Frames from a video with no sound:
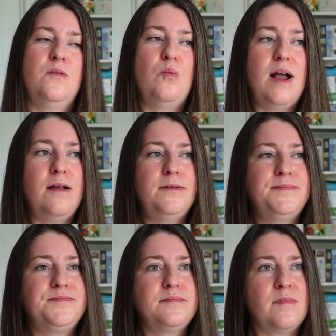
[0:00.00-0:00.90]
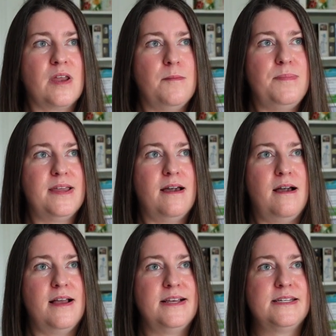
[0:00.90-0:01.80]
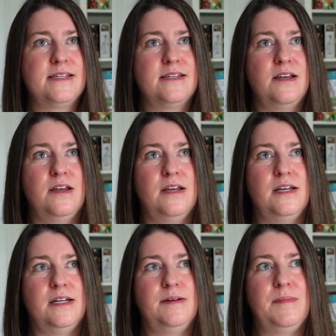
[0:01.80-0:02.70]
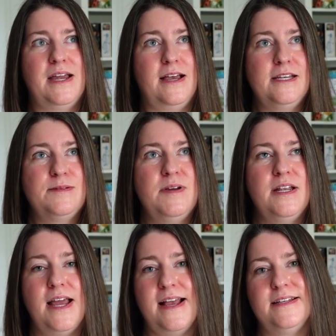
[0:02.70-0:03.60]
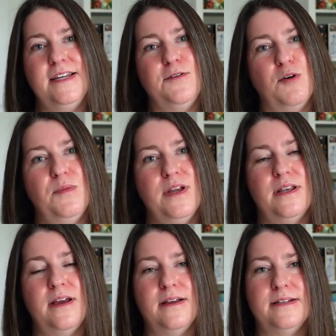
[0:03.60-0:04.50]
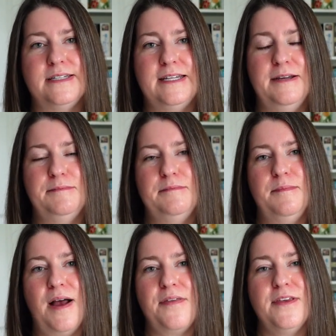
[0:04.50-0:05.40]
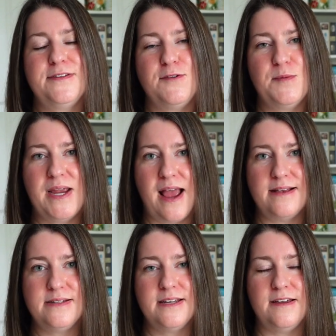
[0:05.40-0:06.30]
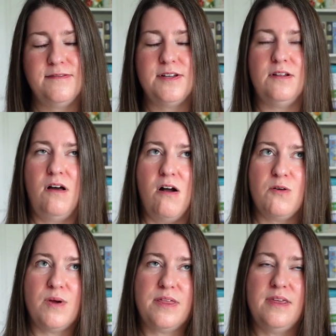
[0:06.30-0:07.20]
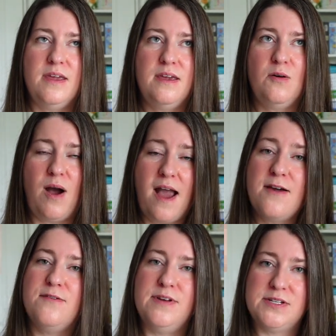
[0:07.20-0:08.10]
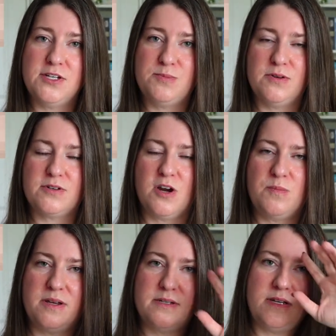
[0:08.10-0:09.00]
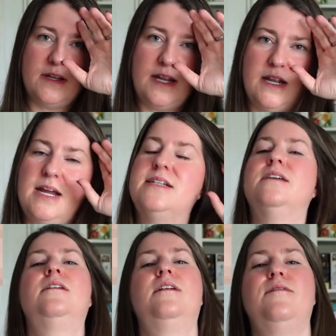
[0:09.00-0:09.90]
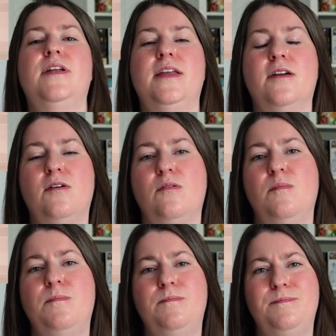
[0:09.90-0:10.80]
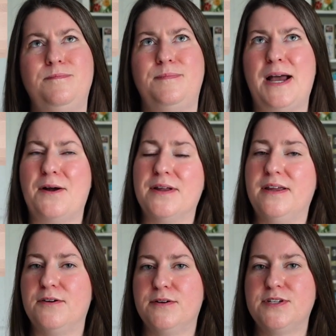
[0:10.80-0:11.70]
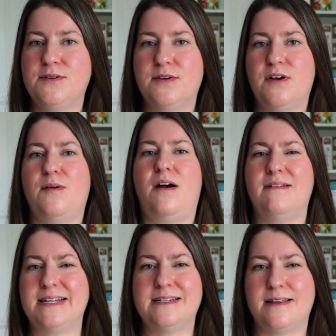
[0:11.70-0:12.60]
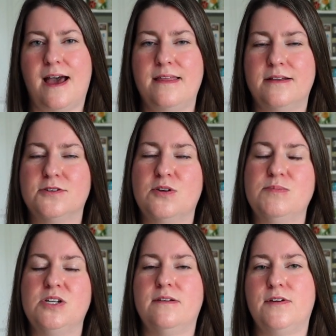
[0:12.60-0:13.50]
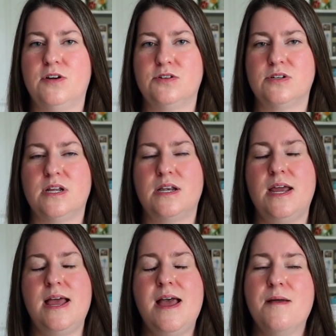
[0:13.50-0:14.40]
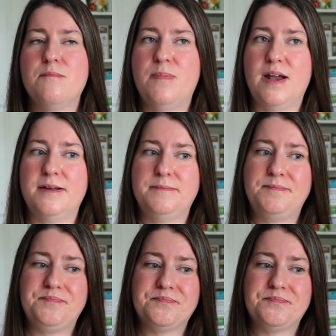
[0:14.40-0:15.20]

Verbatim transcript: Well, because my husband, as he normally does, bought this for me as a gift along with the Ohio Vintage Postcard Puzzle that I did in a video about a year or so ago. I'll link to that in the description if you're interested. But